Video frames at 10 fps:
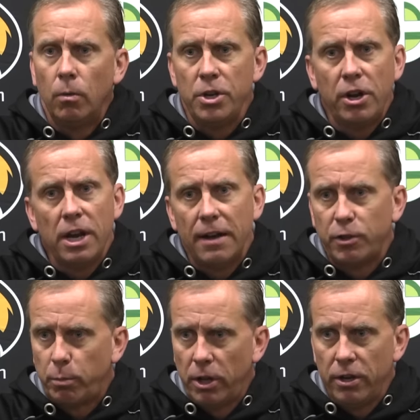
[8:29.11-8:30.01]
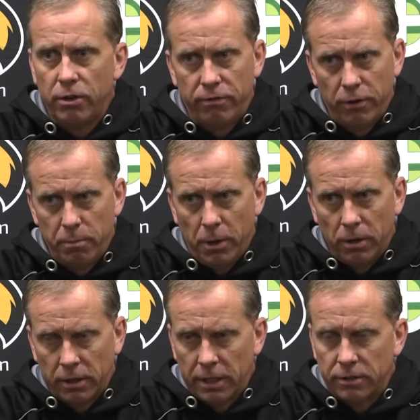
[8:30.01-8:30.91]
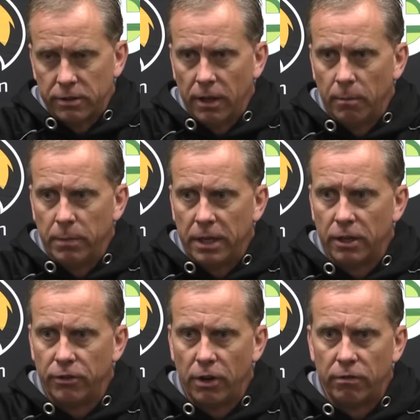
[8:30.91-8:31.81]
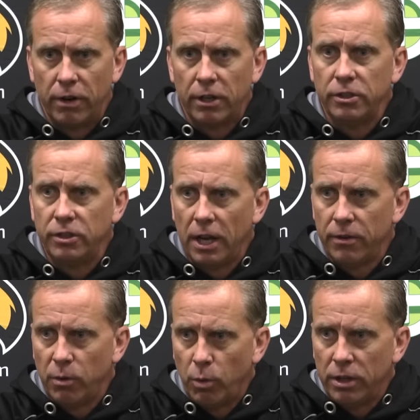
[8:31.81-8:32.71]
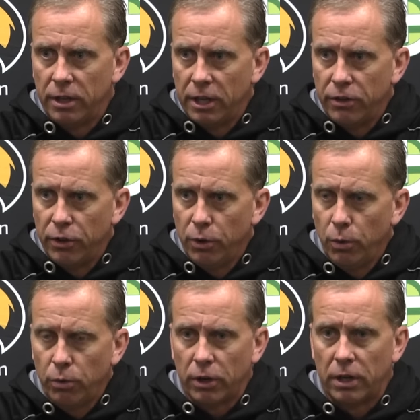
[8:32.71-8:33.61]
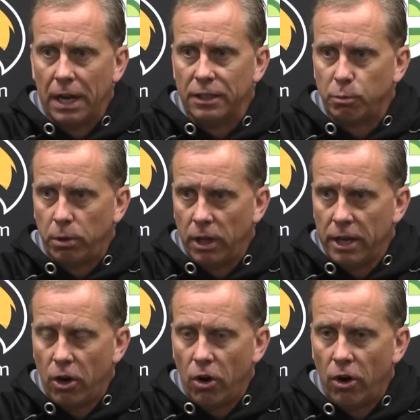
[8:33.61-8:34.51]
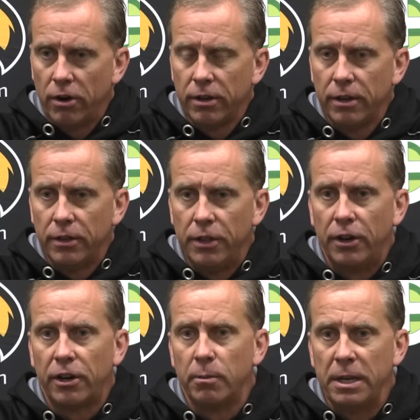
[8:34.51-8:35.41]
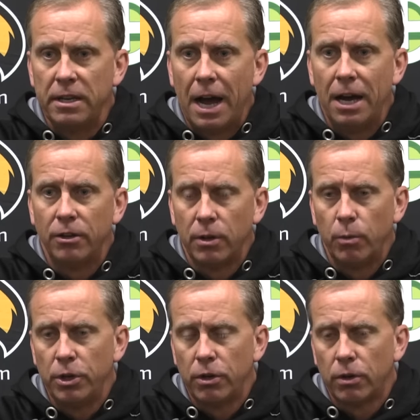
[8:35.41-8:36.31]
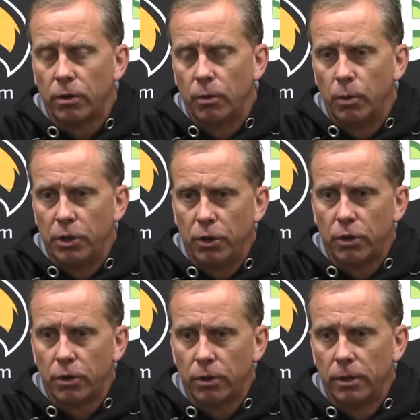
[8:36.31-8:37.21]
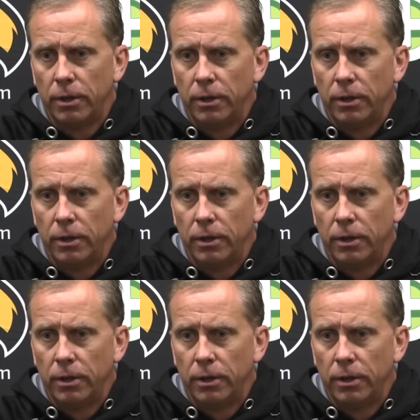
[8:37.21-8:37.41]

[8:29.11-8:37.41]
Well, you're going to have to play good football against them because they're very sound in what they do. Their guys play hard. They're going to be dialed in. When you're when you're